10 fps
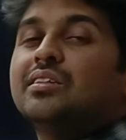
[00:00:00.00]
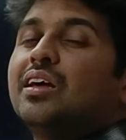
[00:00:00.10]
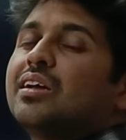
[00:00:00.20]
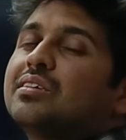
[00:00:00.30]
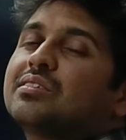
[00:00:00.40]

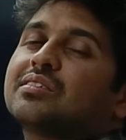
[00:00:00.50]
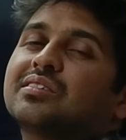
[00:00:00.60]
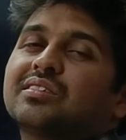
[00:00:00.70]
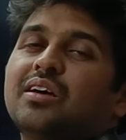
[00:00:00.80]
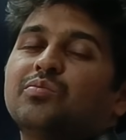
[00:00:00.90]
there
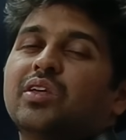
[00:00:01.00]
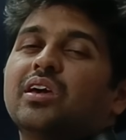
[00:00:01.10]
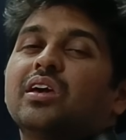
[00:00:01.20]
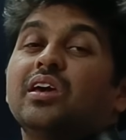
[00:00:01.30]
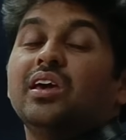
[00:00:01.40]
is
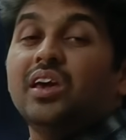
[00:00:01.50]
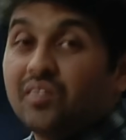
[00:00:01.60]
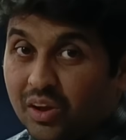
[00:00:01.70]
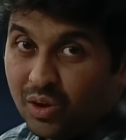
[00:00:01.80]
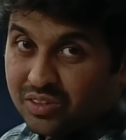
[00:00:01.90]
something
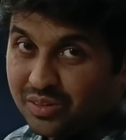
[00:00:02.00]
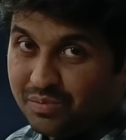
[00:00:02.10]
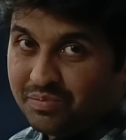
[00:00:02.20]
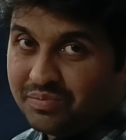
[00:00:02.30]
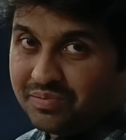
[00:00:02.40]
even
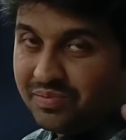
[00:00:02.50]
awesome.